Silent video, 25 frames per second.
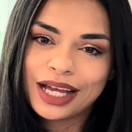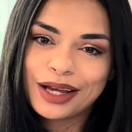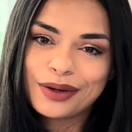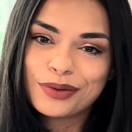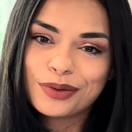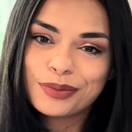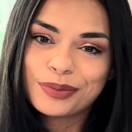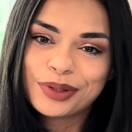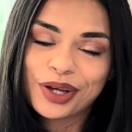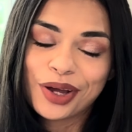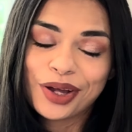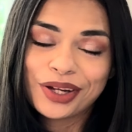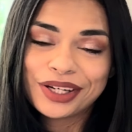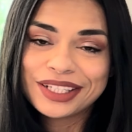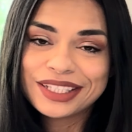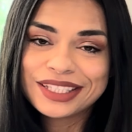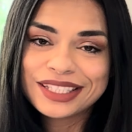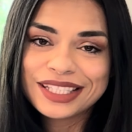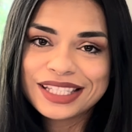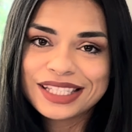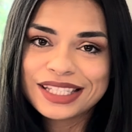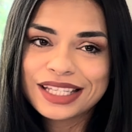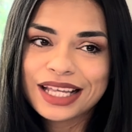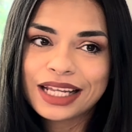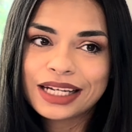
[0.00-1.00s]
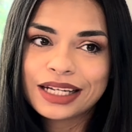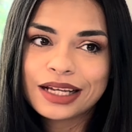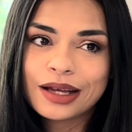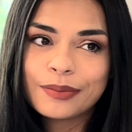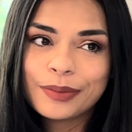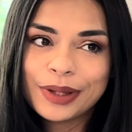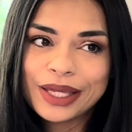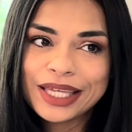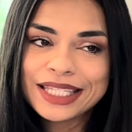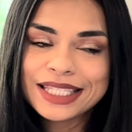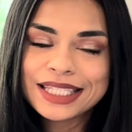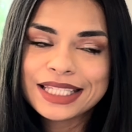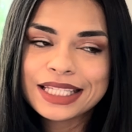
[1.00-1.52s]
I will be honest, it's not
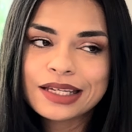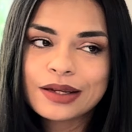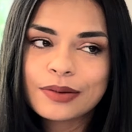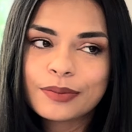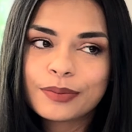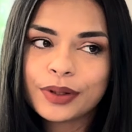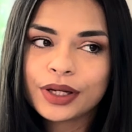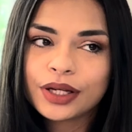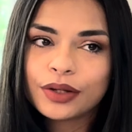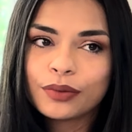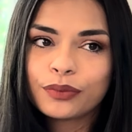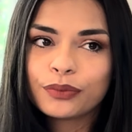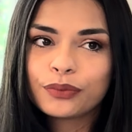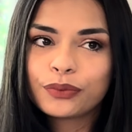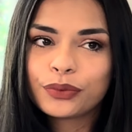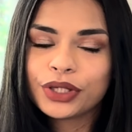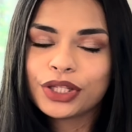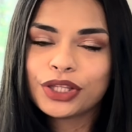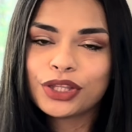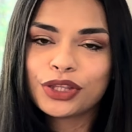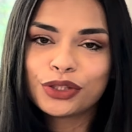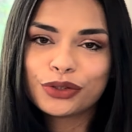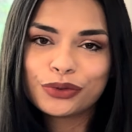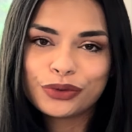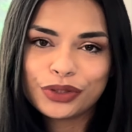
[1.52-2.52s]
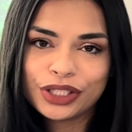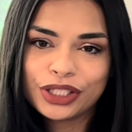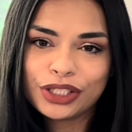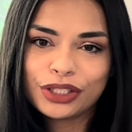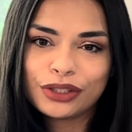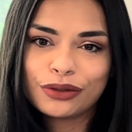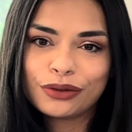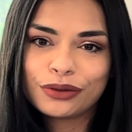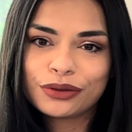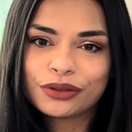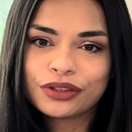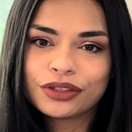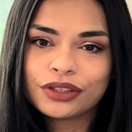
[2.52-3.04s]
amazing, but with the Greek
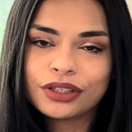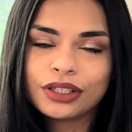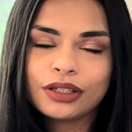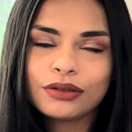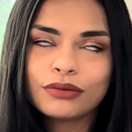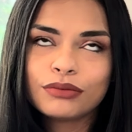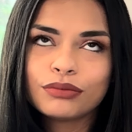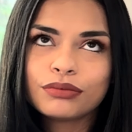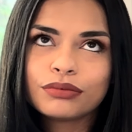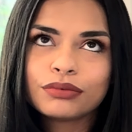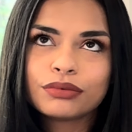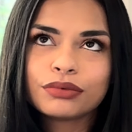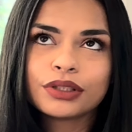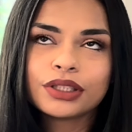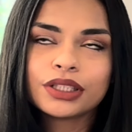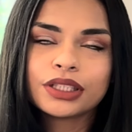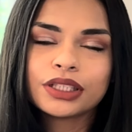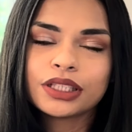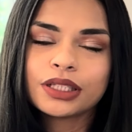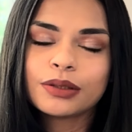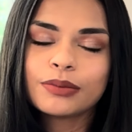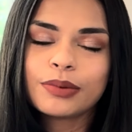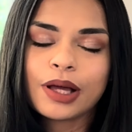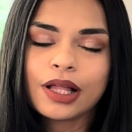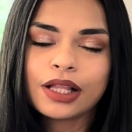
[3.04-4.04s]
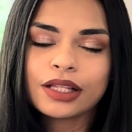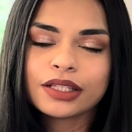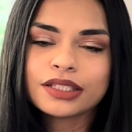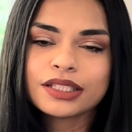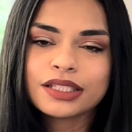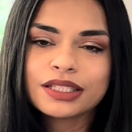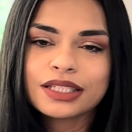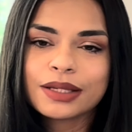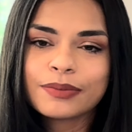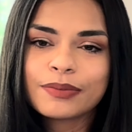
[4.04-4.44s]
yogurt, it really balances.